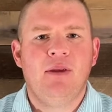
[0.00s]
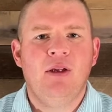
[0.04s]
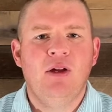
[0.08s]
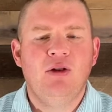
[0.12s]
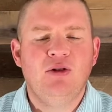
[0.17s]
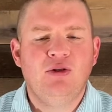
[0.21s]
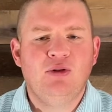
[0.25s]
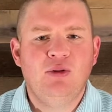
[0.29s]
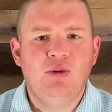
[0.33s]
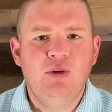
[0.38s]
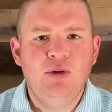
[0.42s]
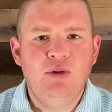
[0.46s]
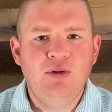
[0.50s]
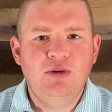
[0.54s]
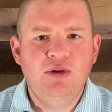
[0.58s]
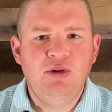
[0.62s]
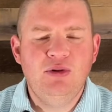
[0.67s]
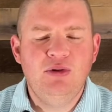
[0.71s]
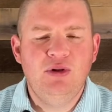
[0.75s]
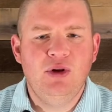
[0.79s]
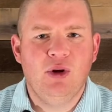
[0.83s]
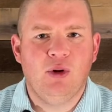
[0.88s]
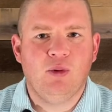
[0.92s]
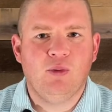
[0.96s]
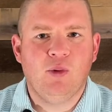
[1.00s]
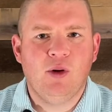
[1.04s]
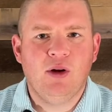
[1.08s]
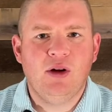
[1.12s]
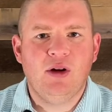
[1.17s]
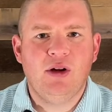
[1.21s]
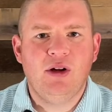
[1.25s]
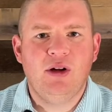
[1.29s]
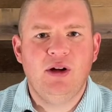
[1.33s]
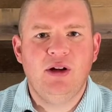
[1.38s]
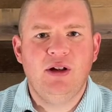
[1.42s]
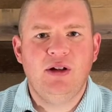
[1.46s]
True to your
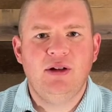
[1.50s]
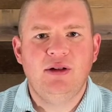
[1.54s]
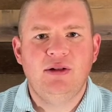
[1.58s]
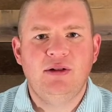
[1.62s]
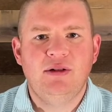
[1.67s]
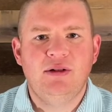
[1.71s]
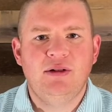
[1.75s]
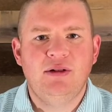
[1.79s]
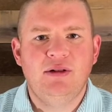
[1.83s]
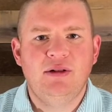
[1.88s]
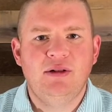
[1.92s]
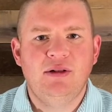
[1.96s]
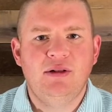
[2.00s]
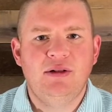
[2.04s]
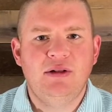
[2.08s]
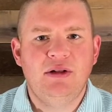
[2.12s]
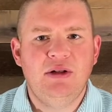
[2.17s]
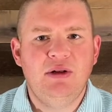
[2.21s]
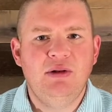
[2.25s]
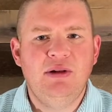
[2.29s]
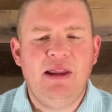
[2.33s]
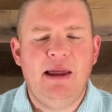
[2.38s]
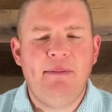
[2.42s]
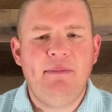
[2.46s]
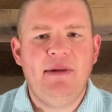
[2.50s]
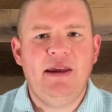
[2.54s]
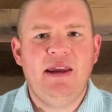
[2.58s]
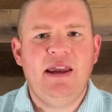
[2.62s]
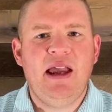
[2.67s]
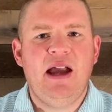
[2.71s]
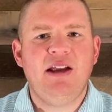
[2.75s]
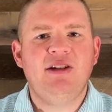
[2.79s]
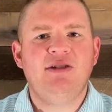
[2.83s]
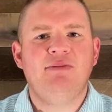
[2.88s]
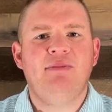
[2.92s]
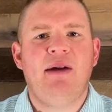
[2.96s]
word, you let me
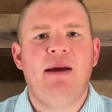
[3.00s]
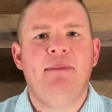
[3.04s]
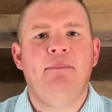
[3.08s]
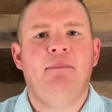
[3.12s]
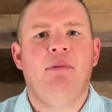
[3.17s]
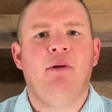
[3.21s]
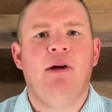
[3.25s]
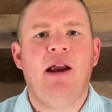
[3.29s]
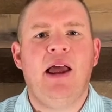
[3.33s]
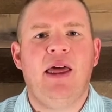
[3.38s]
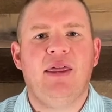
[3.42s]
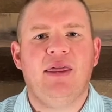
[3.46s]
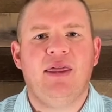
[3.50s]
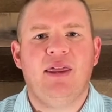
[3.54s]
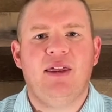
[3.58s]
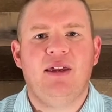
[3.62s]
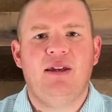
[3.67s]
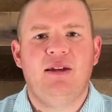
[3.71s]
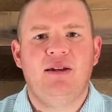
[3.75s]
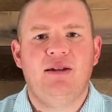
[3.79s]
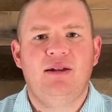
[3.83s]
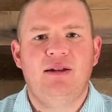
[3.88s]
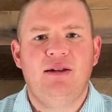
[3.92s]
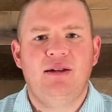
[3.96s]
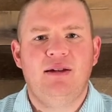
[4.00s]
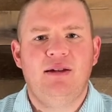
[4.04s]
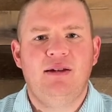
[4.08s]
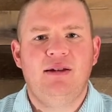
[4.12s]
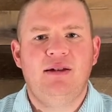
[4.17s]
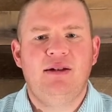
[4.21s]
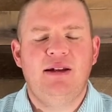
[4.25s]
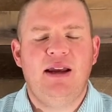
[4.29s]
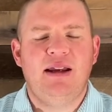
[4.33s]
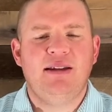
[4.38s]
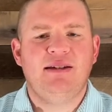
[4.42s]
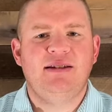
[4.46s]
catch my breath
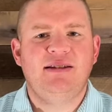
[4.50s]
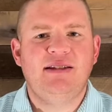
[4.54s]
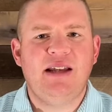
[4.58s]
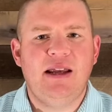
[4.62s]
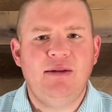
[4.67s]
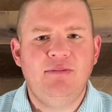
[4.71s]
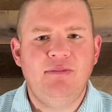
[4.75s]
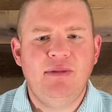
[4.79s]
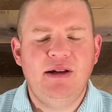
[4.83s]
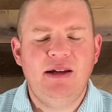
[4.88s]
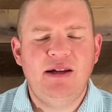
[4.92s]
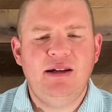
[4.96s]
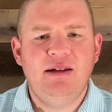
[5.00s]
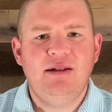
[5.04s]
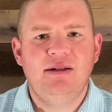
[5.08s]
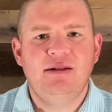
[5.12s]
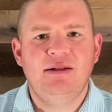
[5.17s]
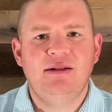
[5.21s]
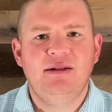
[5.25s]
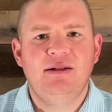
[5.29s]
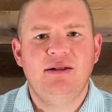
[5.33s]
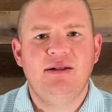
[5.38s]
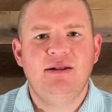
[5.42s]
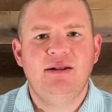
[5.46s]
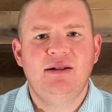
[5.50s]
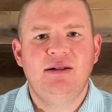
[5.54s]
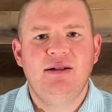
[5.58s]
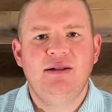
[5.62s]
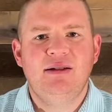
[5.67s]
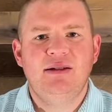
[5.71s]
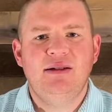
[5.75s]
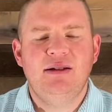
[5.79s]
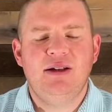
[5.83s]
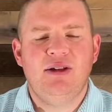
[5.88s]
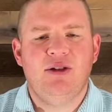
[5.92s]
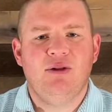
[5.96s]
and send me
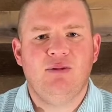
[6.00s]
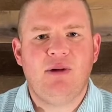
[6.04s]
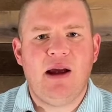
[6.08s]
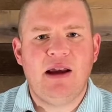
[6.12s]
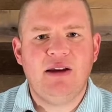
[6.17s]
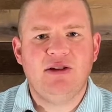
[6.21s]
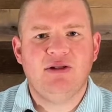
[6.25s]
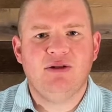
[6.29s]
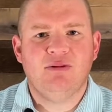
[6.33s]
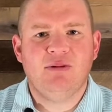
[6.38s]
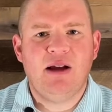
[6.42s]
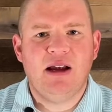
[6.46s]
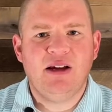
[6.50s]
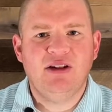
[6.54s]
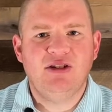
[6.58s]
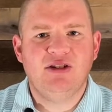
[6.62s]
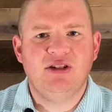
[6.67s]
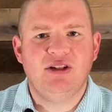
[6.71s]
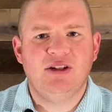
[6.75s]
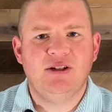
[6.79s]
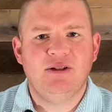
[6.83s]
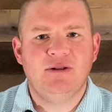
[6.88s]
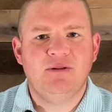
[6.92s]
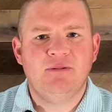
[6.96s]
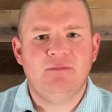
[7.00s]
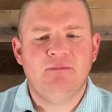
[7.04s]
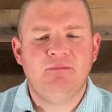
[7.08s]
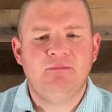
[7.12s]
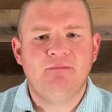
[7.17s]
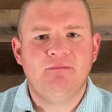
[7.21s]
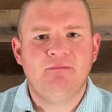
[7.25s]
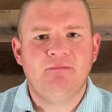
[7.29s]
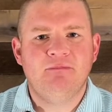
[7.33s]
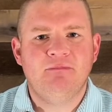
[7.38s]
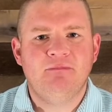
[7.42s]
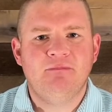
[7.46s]
in the right direction.
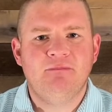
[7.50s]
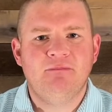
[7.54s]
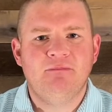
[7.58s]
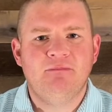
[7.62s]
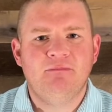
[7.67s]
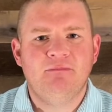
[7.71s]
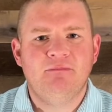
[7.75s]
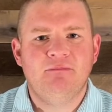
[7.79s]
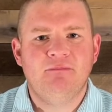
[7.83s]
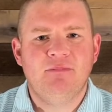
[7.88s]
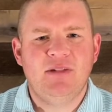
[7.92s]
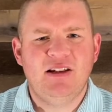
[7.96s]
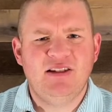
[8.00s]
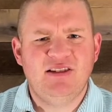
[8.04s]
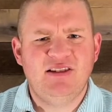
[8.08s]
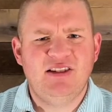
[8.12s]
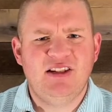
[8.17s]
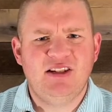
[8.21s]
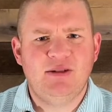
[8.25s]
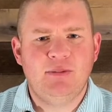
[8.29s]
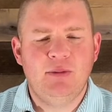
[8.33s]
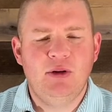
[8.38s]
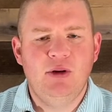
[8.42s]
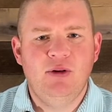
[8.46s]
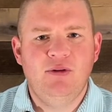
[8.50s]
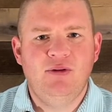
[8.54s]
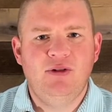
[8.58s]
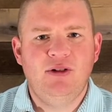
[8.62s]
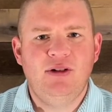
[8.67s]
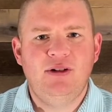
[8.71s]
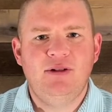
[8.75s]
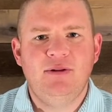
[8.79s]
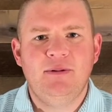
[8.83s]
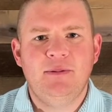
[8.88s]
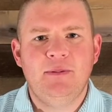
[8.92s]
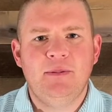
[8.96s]
Isn't this
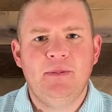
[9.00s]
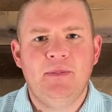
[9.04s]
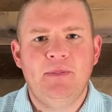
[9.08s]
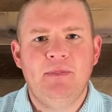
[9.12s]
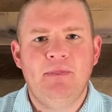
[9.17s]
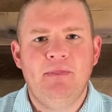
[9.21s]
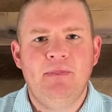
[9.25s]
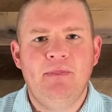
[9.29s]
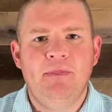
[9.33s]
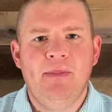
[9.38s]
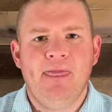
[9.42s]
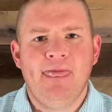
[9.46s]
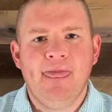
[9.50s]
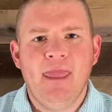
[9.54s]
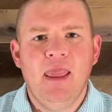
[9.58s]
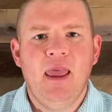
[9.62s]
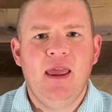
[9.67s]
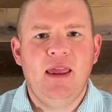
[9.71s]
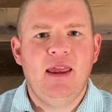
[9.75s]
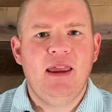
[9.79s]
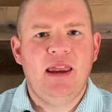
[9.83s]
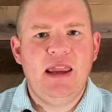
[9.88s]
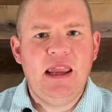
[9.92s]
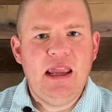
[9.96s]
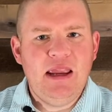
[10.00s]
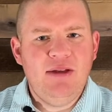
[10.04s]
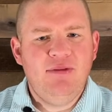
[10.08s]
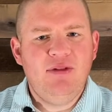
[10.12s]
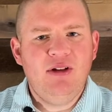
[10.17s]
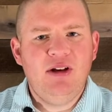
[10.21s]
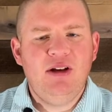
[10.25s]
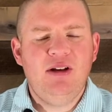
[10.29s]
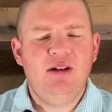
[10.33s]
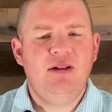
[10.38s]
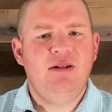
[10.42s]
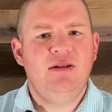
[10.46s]
beautiful?
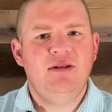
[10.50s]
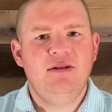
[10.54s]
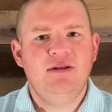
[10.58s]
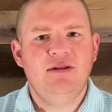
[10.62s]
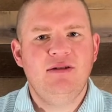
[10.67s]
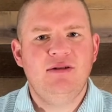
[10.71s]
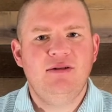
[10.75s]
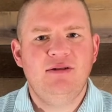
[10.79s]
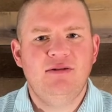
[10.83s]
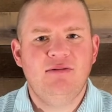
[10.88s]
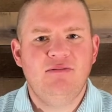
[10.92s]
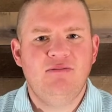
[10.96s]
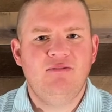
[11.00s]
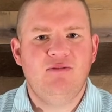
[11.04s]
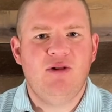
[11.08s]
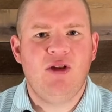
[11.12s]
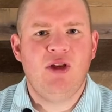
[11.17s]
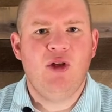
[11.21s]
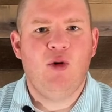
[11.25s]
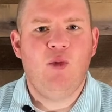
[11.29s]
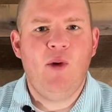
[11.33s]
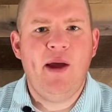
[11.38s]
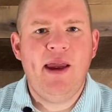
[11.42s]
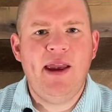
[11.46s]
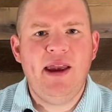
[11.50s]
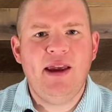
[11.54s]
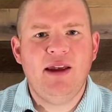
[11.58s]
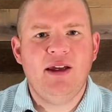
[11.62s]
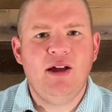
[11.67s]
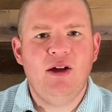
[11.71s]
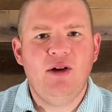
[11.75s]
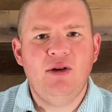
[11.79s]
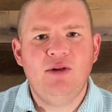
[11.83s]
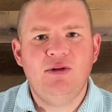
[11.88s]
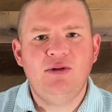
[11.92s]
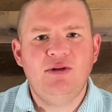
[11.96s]
Even when the way
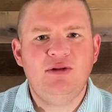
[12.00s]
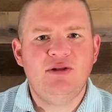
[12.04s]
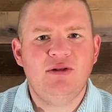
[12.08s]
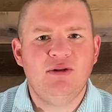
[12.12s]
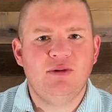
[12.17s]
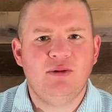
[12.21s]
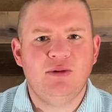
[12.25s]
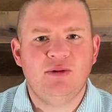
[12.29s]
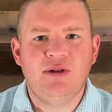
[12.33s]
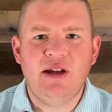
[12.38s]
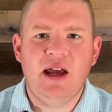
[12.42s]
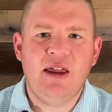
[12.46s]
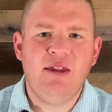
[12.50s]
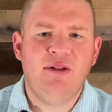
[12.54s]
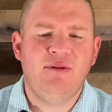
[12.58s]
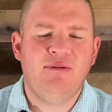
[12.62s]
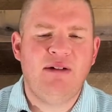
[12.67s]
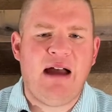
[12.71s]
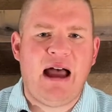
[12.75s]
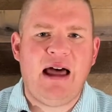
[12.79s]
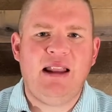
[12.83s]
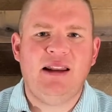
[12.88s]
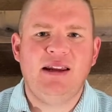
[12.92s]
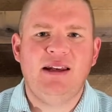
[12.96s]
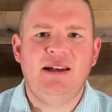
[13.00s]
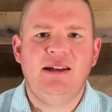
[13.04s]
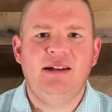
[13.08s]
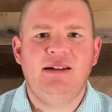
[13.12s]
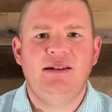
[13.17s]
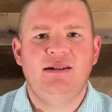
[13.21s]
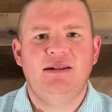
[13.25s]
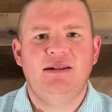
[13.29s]
goes through Death Valley,